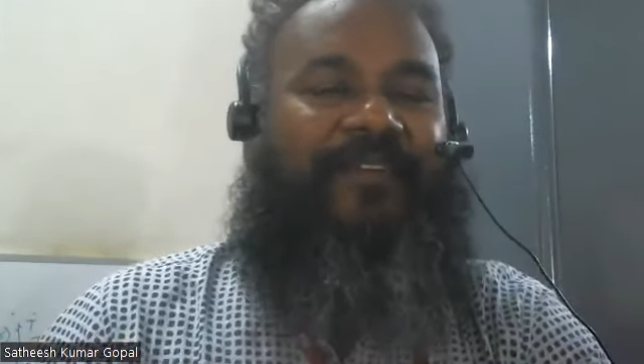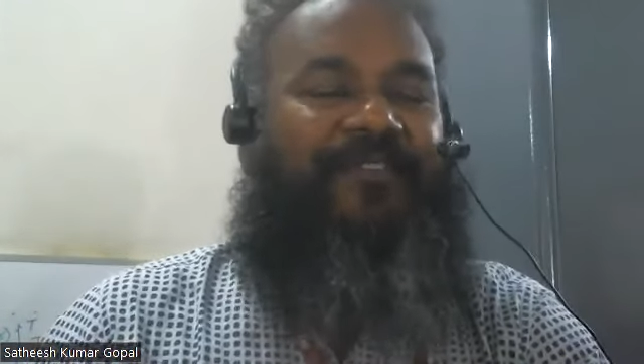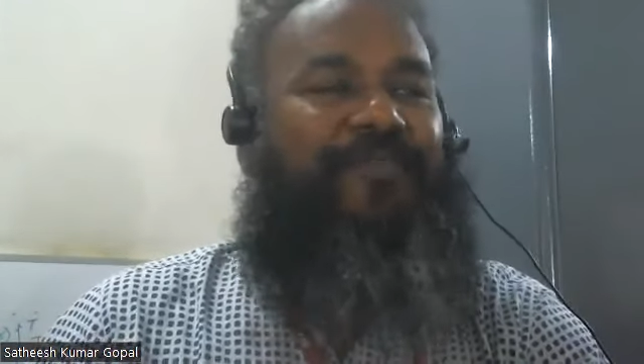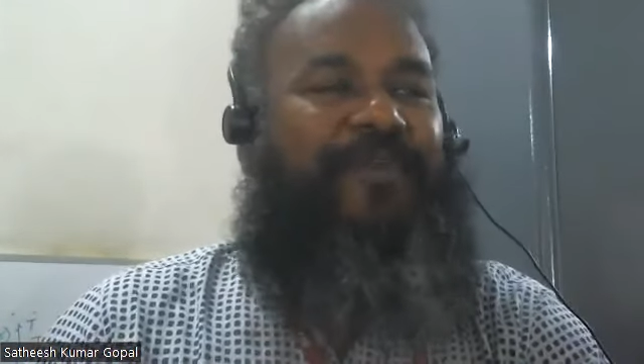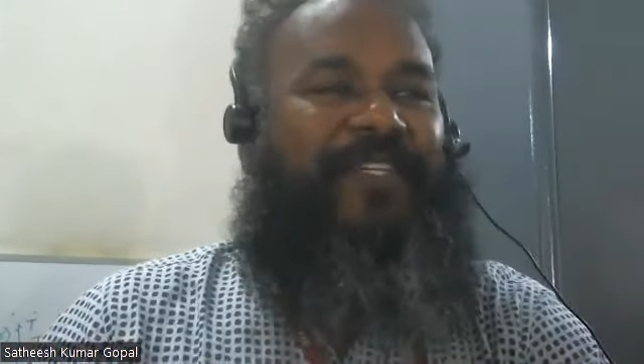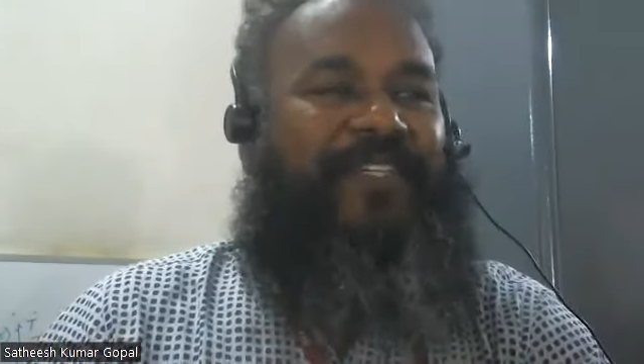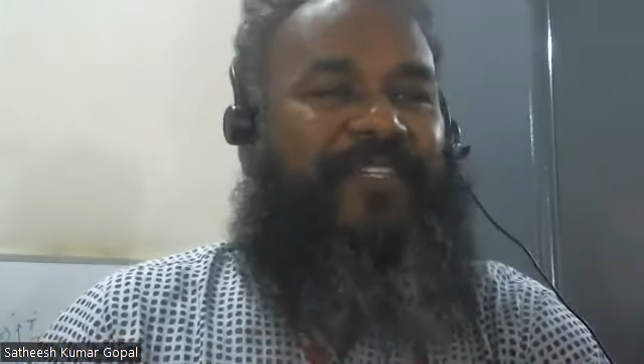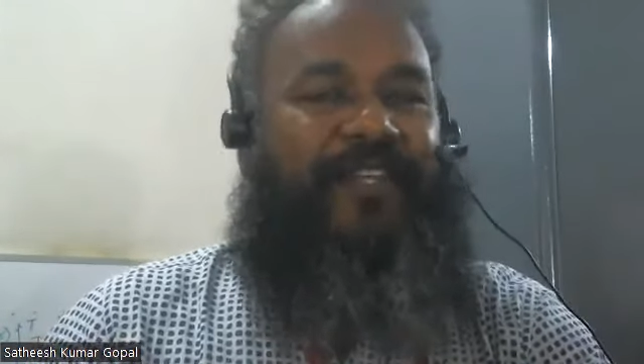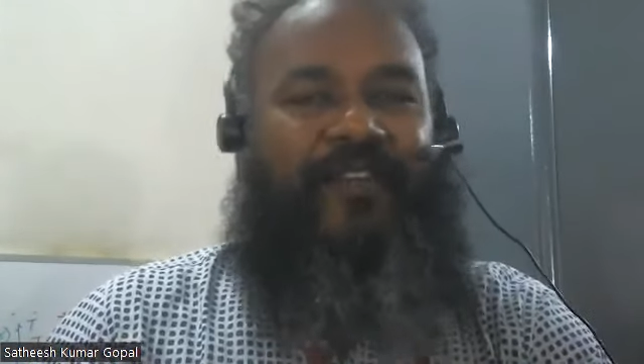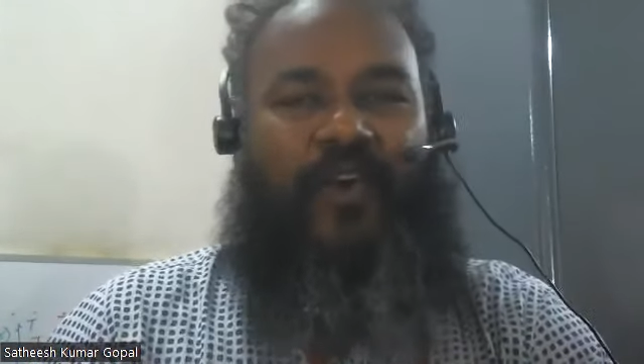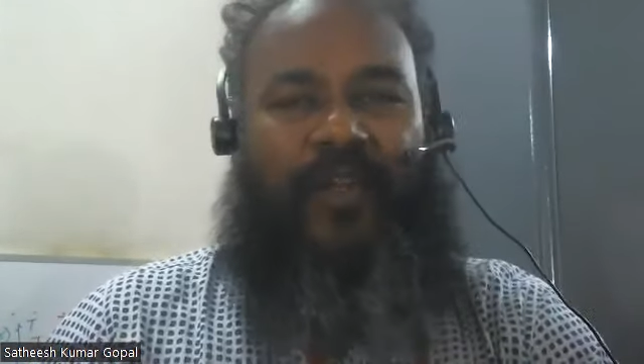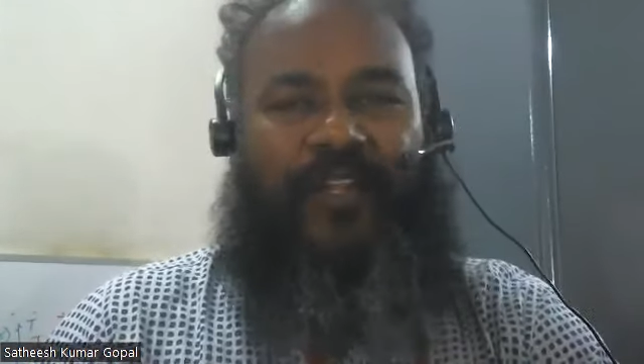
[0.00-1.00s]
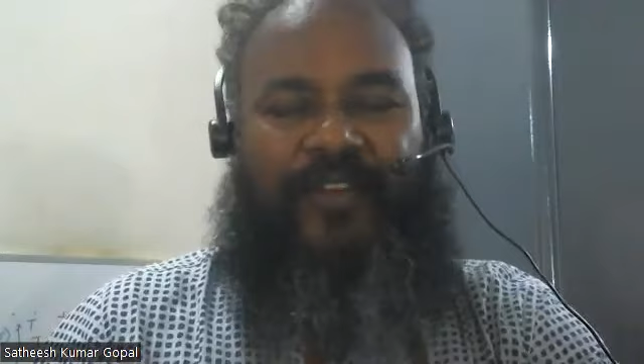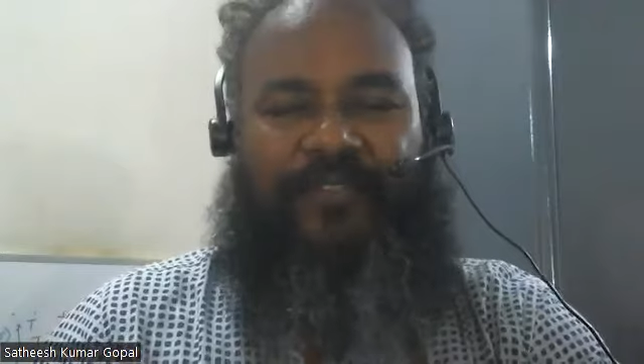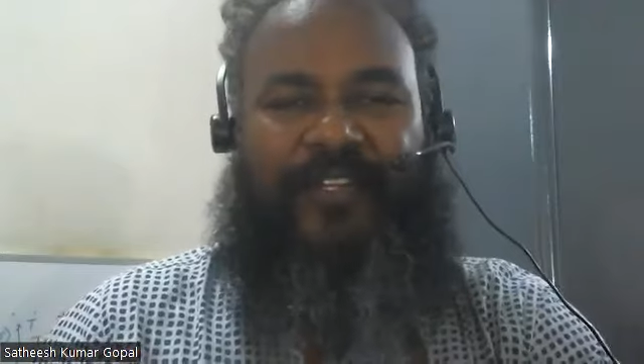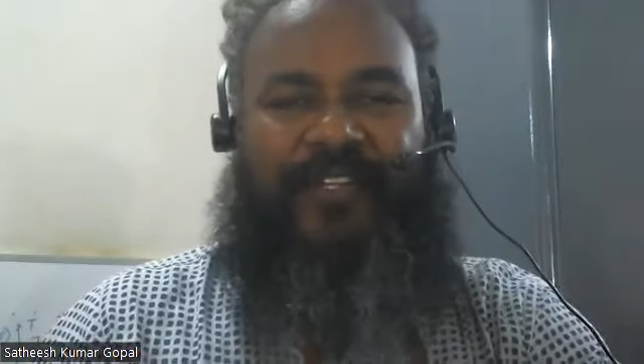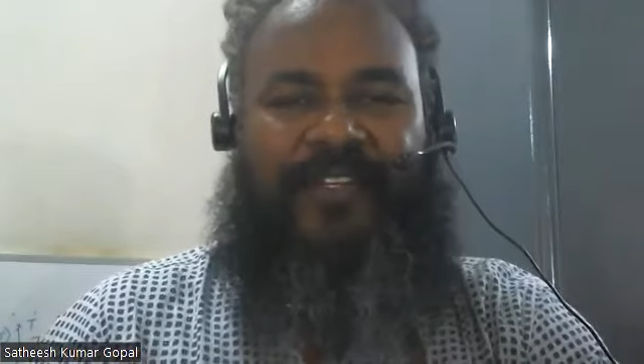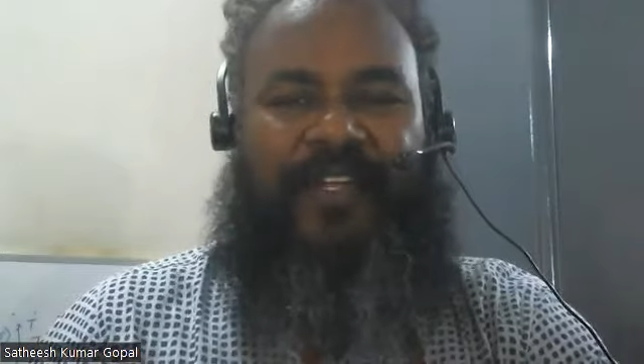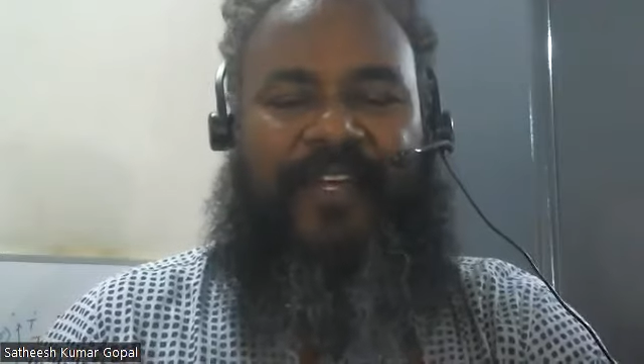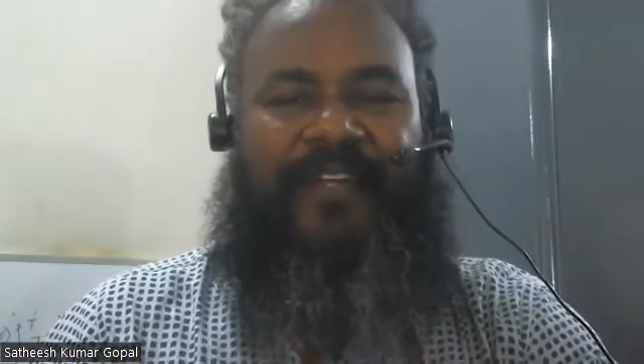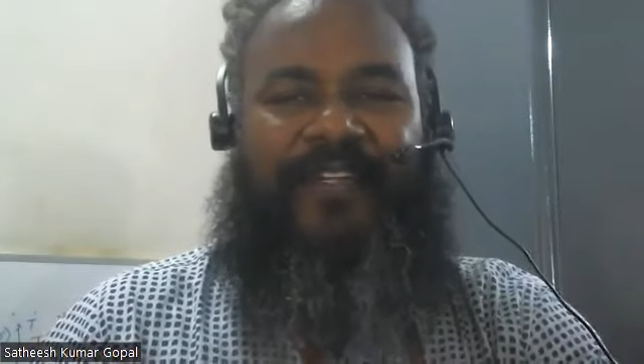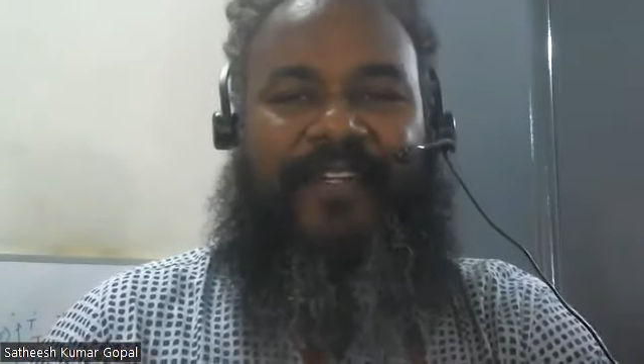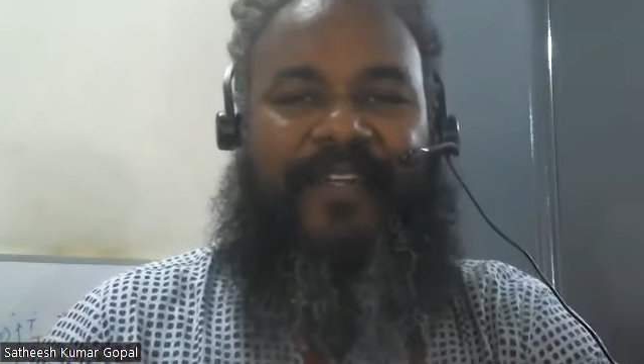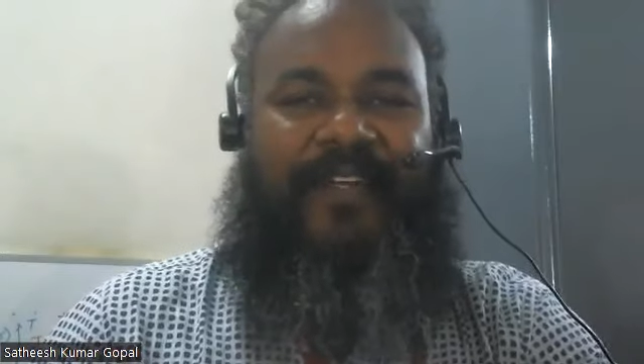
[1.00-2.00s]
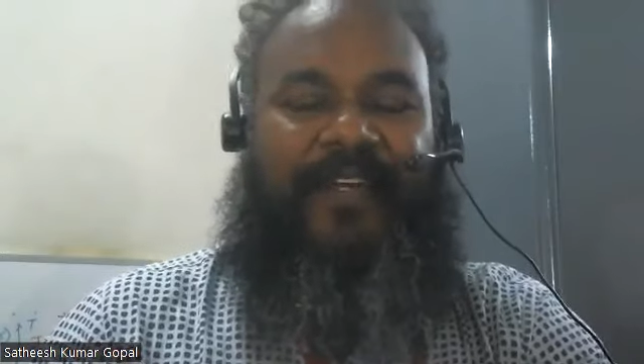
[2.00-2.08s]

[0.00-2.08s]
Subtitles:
from SSN College of Engineering.